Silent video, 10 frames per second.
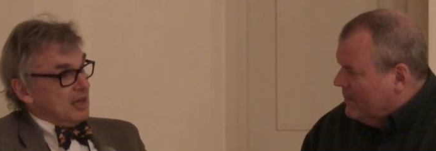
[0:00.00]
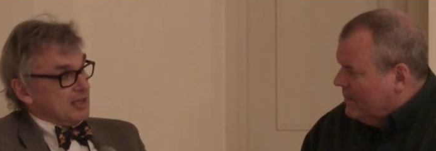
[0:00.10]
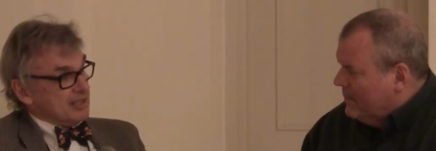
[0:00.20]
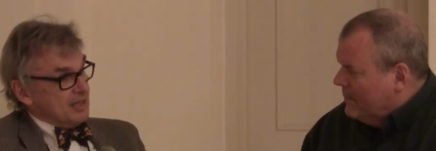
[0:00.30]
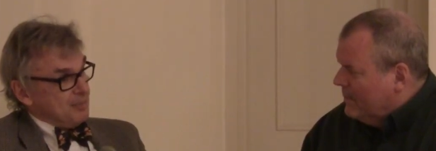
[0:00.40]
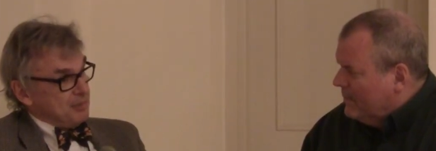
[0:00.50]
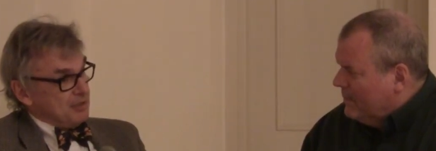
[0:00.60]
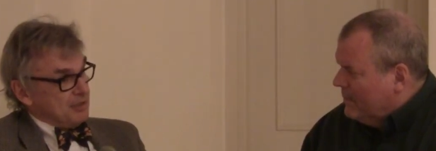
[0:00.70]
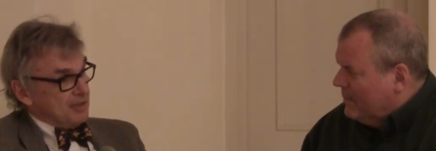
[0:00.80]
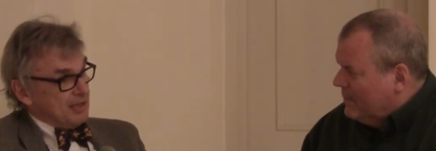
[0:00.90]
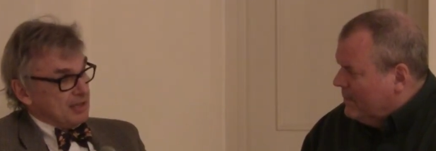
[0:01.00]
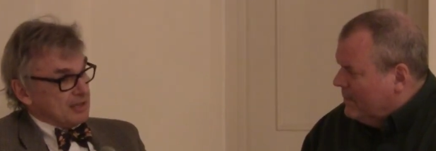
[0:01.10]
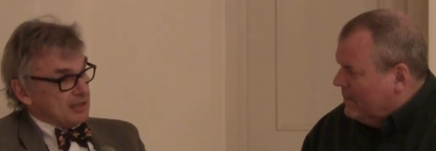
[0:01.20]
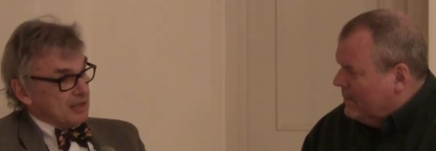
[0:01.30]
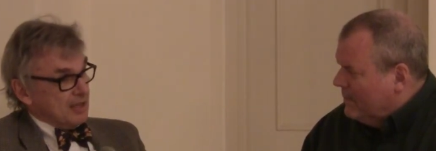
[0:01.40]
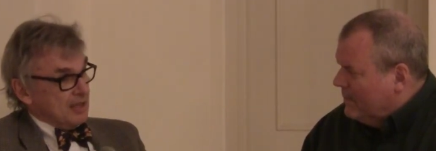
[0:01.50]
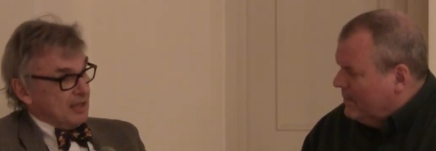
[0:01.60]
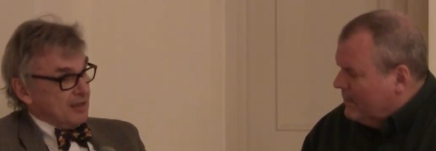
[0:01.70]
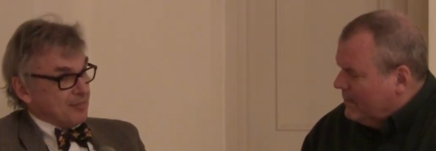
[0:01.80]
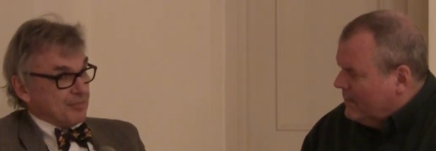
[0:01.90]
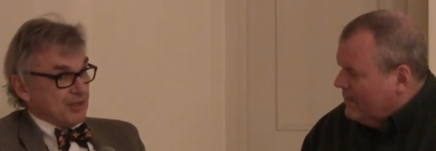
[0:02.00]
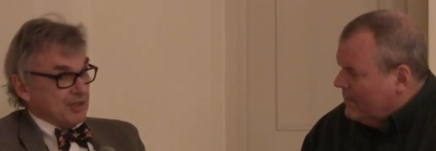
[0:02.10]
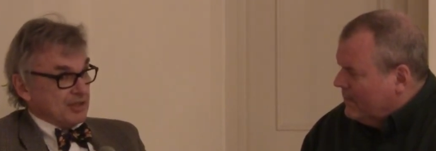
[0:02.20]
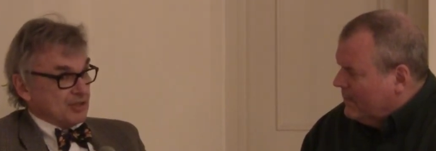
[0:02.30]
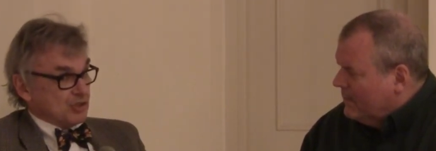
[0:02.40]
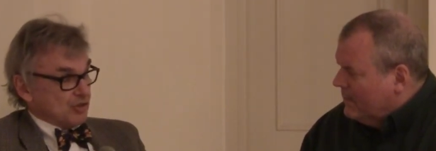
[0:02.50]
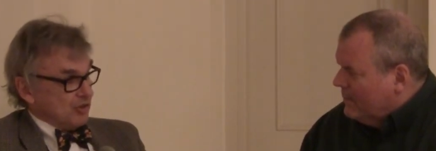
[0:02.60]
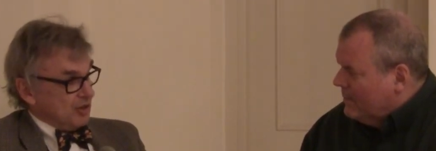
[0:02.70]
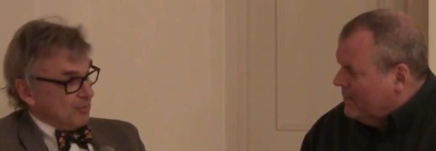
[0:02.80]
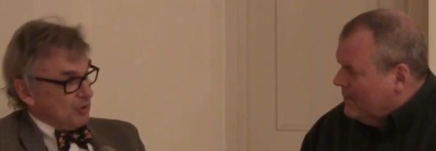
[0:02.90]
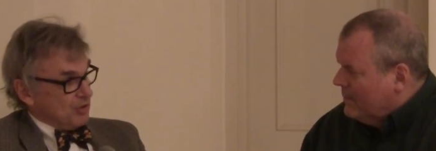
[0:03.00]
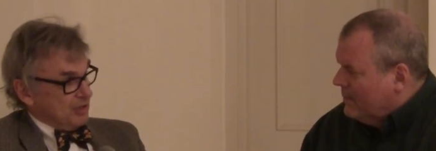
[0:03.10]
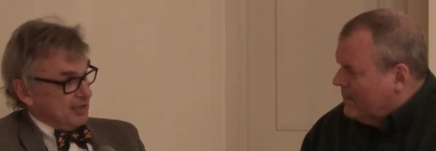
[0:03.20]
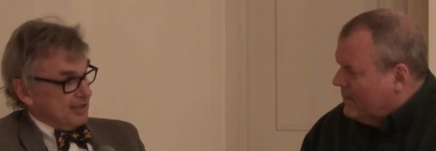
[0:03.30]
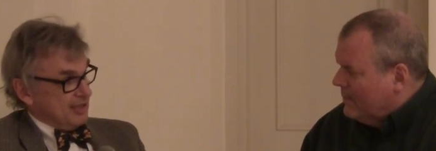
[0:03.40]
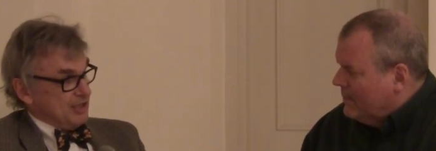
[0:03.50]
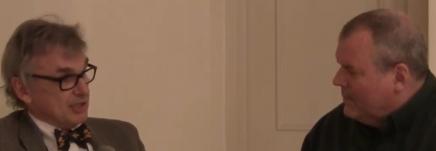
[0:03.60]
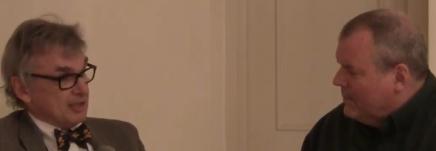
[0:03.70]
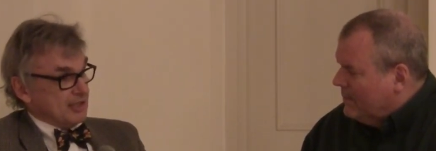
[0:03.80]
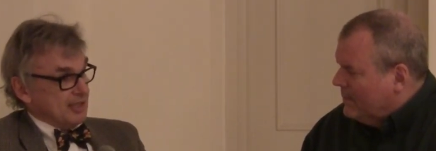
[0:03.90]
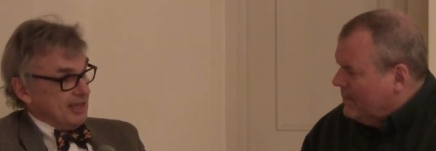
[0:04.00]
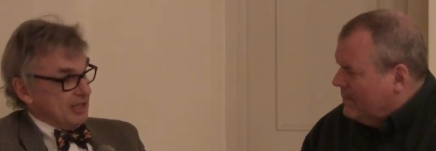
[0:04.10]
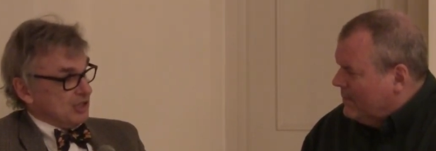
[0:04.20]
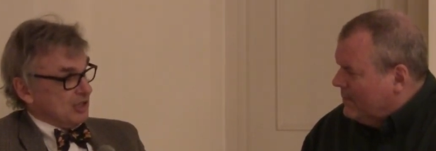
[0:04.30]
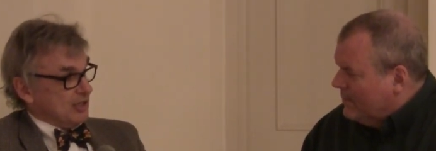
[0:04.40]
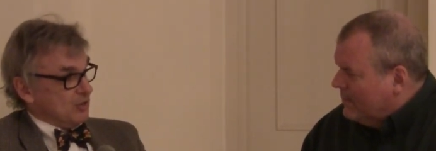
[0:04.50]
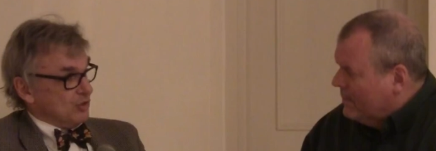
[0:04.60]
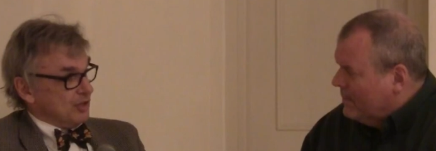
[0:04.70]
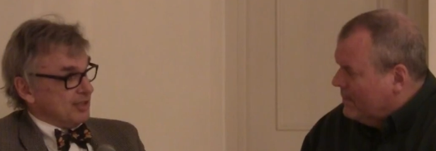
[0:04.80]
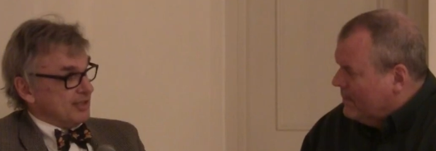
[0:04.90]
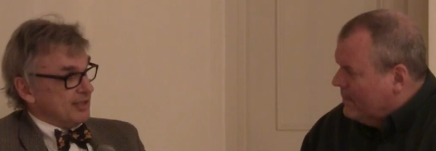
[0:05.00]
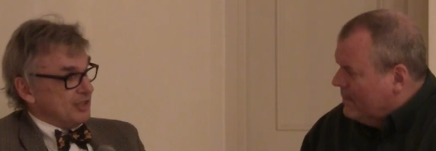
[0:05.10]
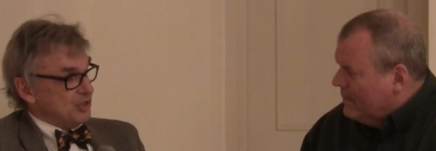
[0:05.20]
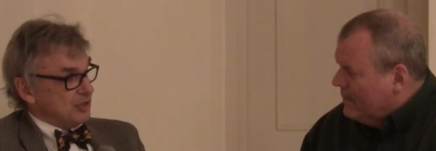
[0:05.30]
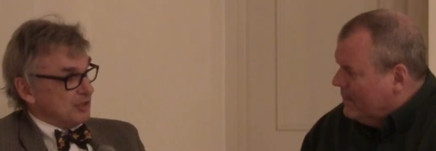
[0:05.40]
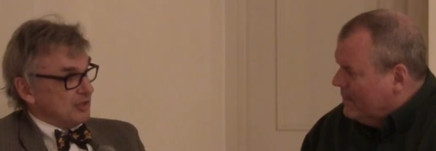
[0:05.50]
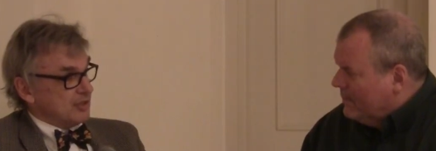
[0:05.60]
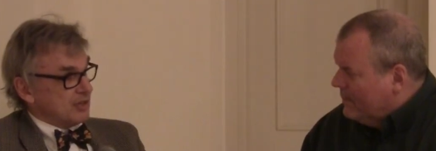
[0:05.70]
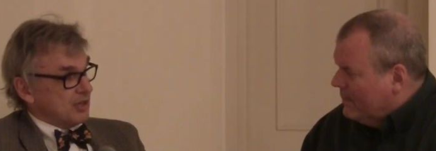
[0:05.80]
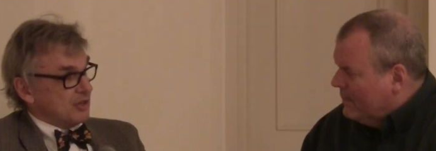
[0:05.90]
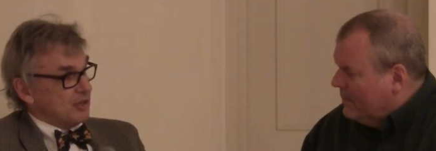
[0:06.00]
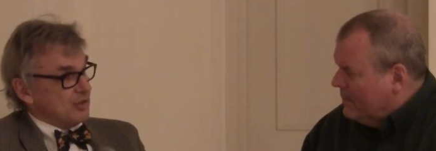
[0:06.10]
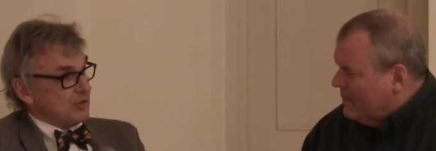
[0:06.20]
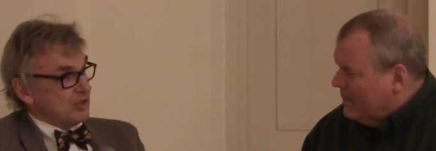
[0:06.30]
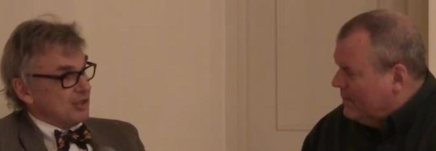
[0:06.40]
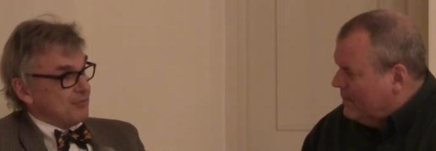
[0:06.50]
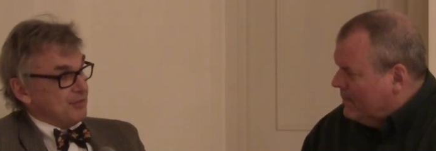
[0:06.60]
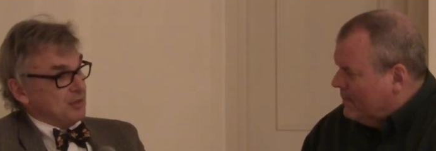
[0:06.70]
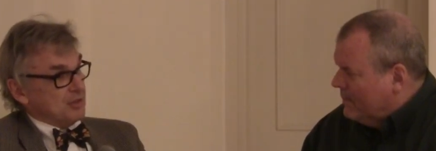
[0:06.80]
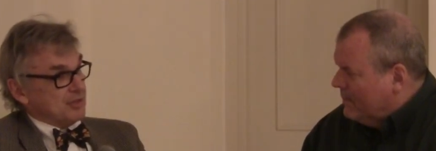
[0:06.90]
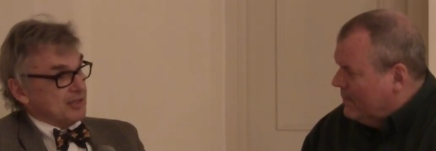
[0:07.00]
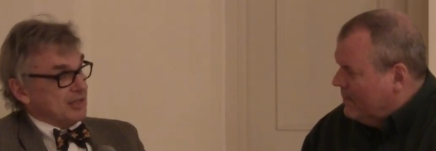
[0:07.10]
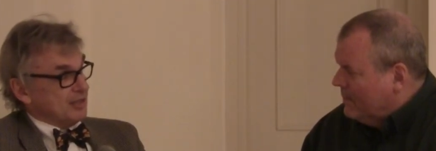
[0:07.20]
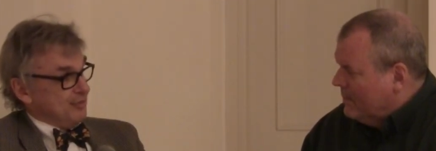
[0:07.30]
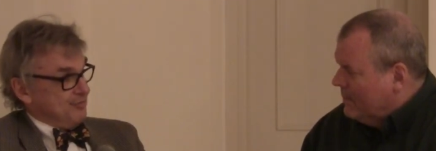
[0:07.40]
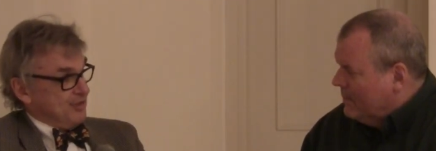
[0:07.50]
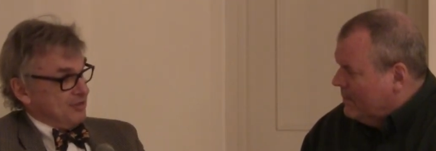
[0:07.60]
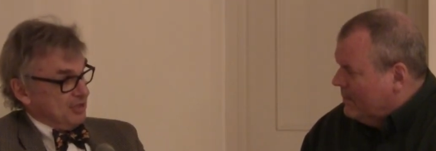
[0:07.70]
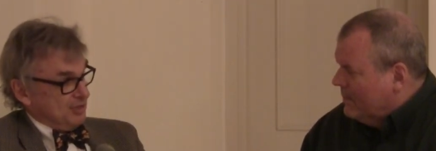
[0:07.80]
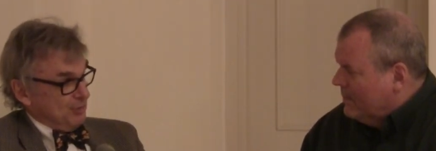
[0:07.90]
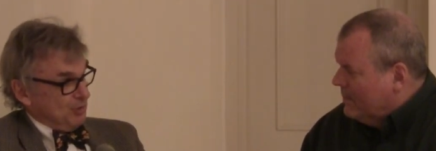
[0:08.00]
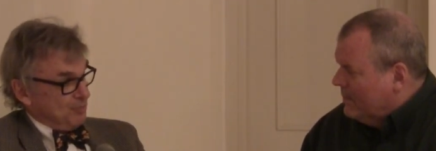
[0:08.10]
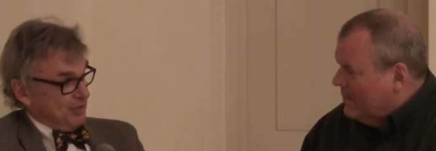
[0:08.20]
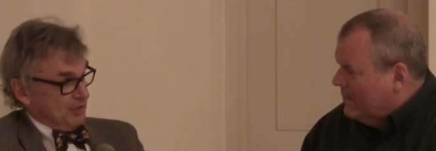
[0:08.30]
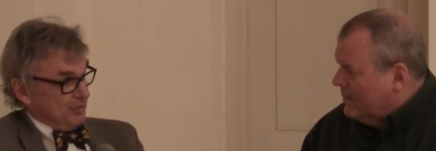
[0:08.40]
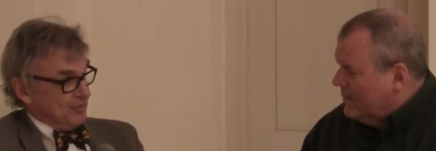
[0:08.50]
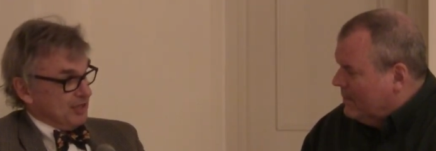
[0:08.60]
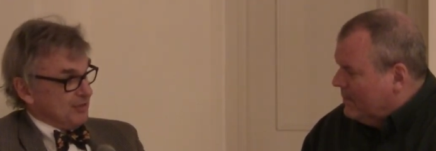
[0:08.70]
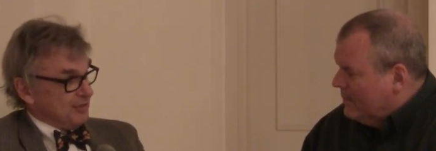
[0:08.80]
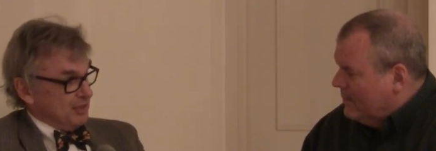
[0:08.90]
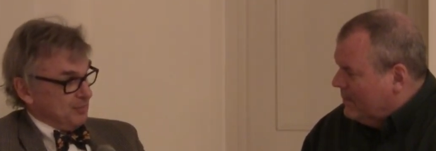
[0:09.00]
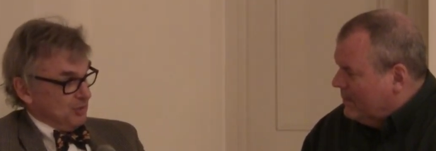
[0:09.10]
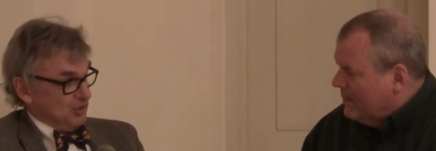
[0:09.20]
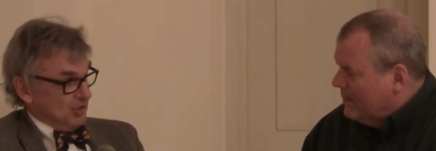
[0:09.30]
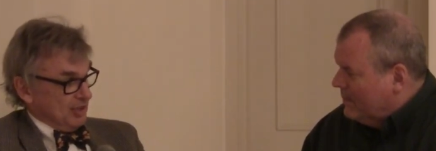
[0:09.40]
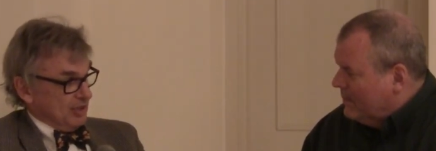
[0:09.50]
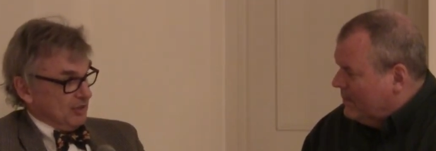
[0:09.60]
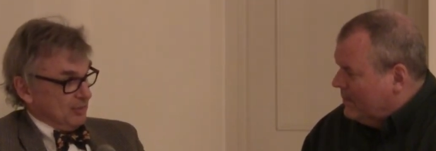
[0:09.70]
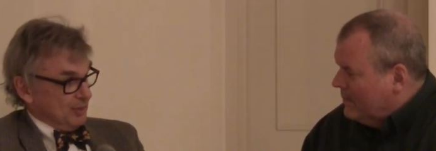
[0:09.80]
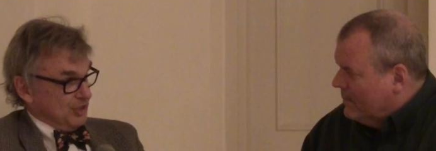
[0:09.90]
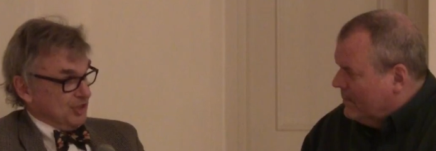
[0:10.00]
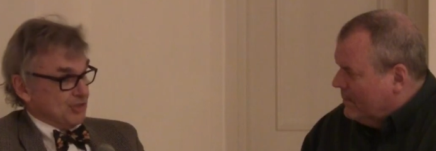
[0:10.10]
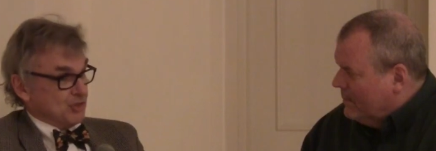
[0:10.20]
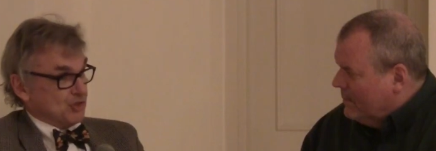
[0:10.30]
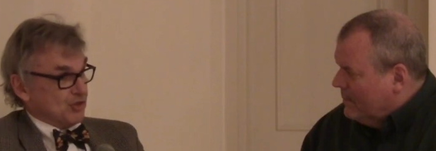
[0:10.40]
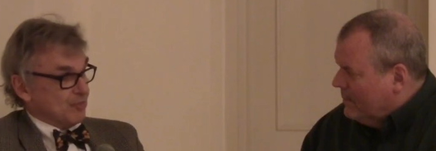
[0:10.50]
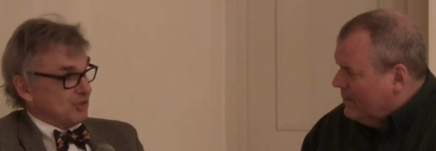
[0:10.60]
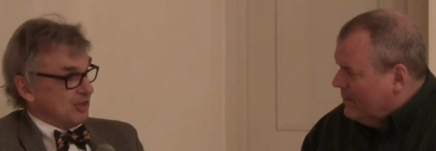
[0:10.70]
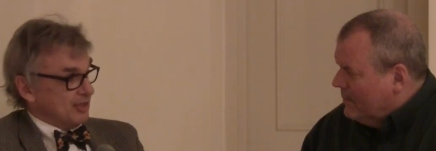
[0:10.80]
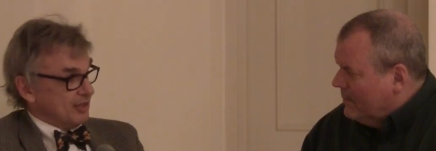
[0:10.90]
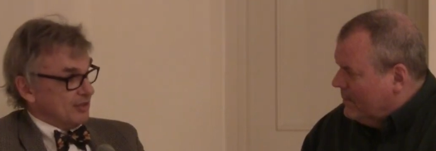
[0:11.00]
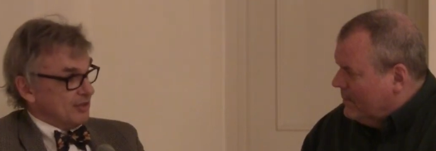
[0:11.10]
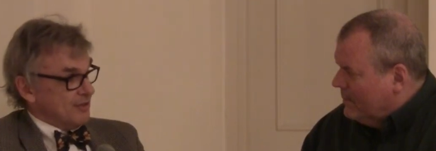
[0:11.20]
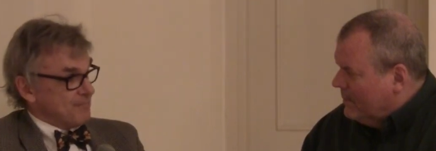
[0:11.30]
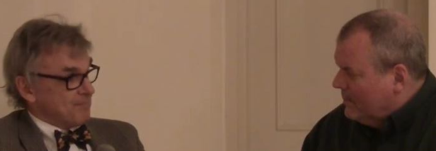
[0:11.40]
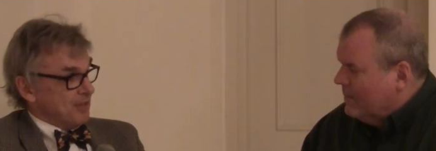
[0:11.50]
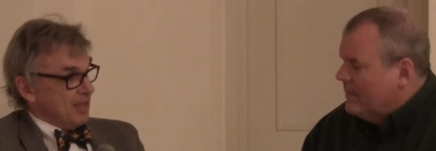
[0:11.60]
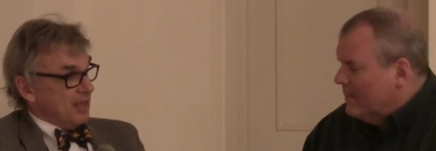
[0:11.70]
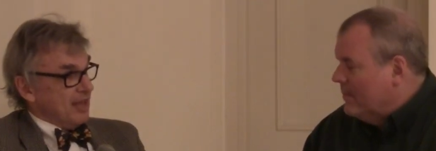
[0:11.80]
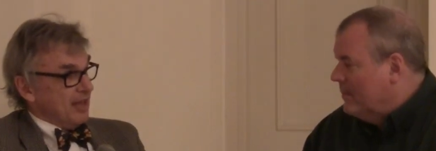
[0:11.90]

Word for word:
Speaker 1: except that um, the Scrum organizations, the Agile organizations, are usually focusing on a very small part of their development cycle, which is the Scrum cycle. Mm.